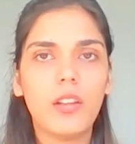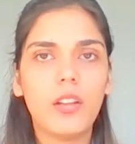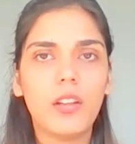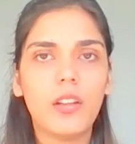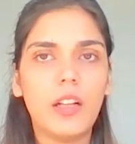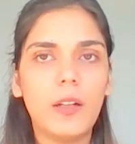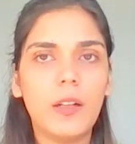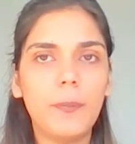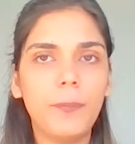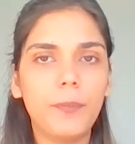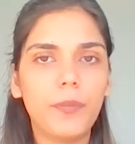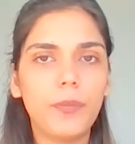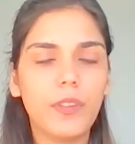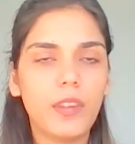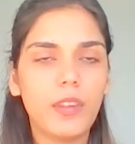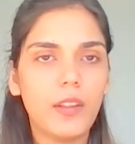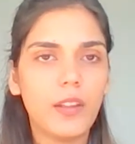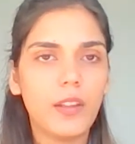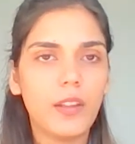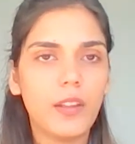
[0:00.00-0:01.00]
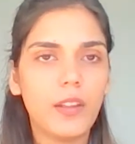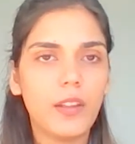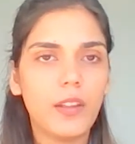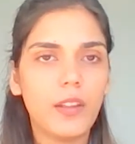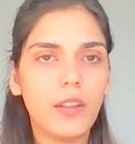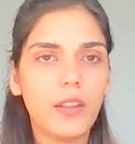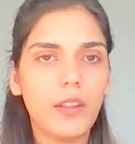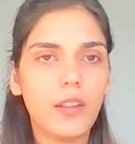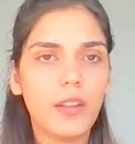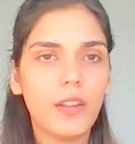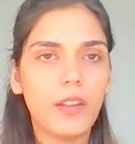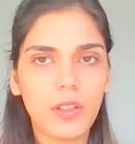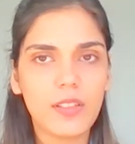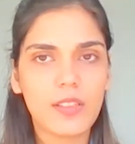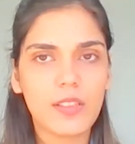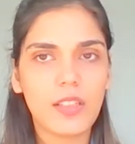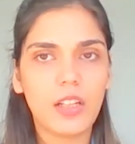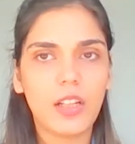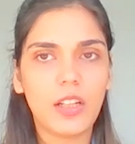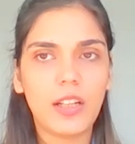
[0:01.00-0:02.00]
The FE manual
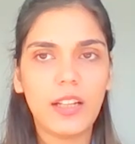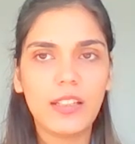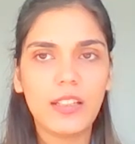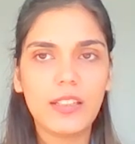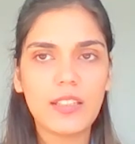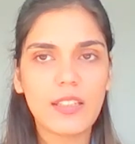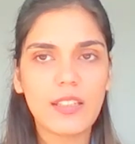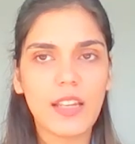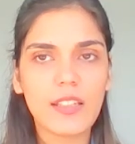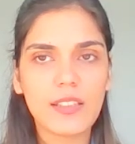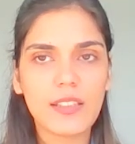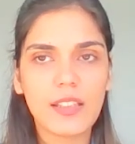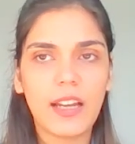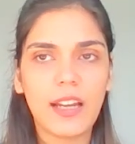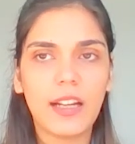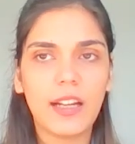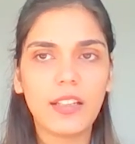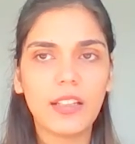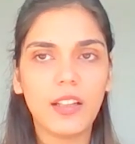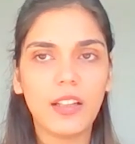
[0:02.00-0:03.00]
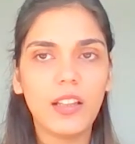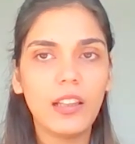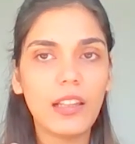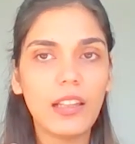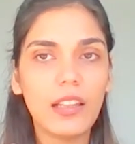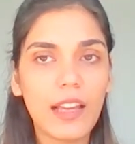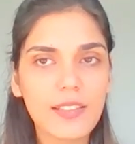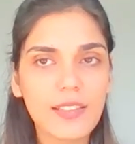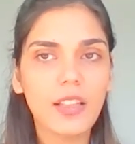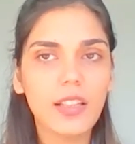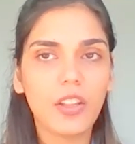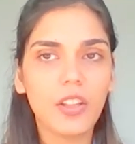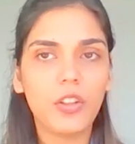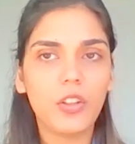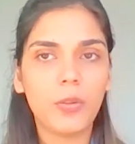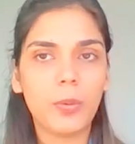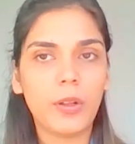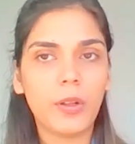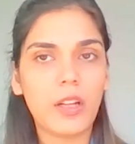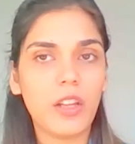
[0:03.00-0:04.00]
is there, and it says that unless
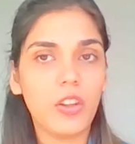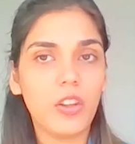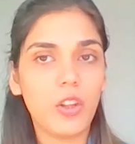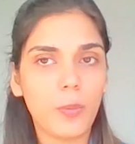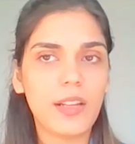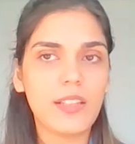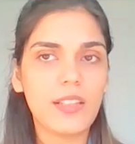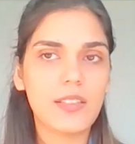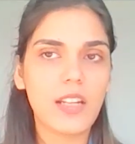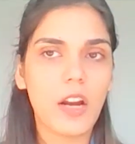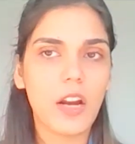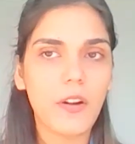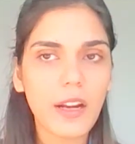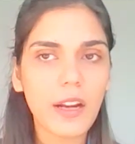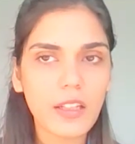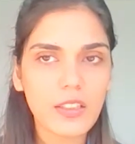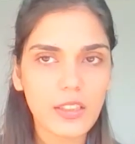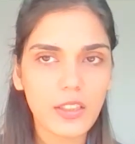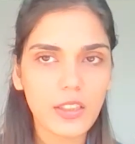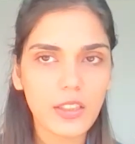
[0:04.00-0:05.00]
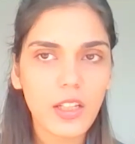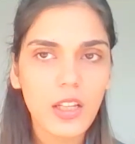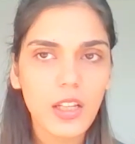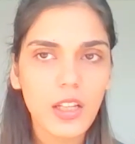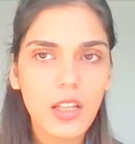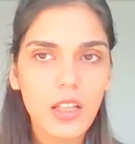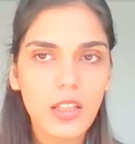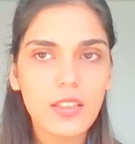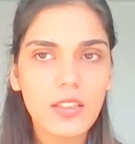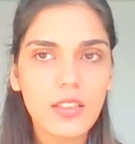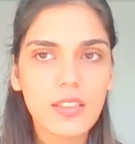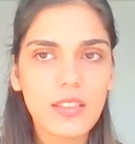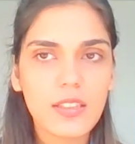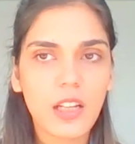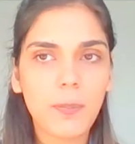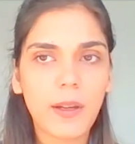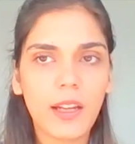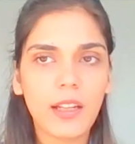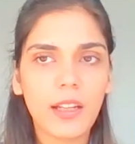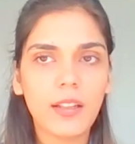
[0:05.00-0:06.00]
otherwise directed, the
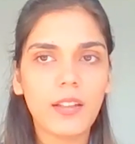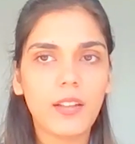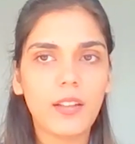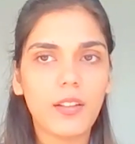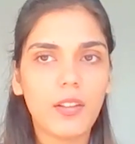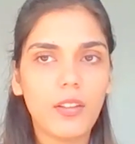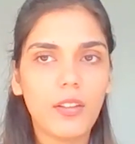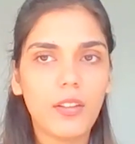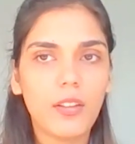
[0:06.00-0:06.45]
State Bank,